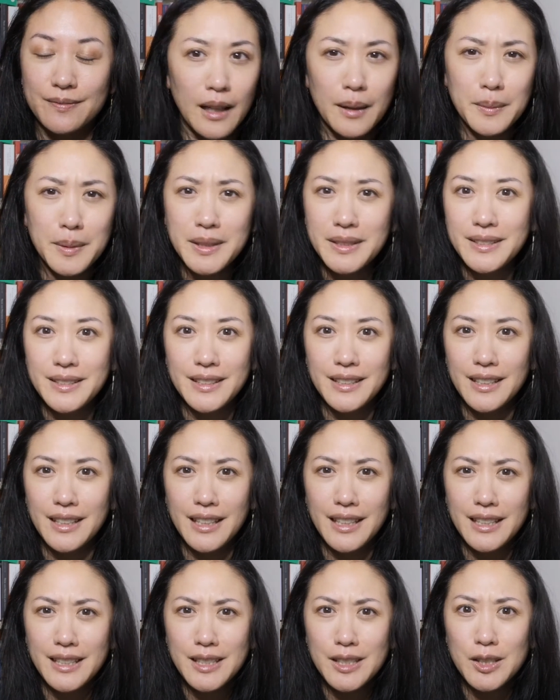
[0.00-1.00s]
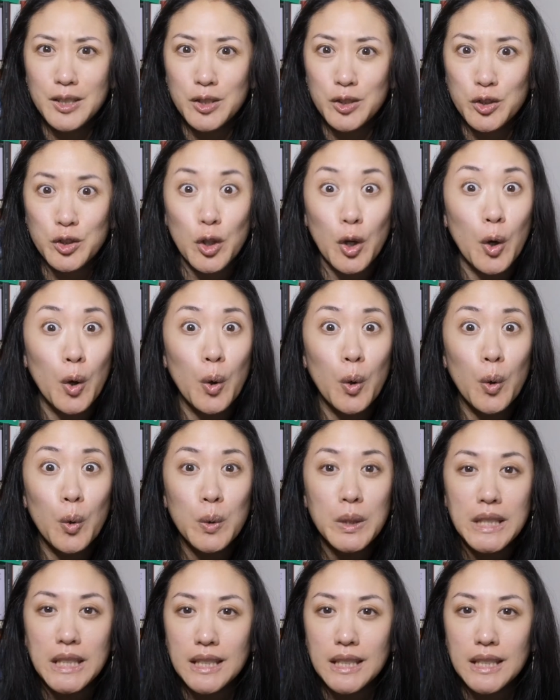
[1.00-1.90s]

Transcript: I mean, it's so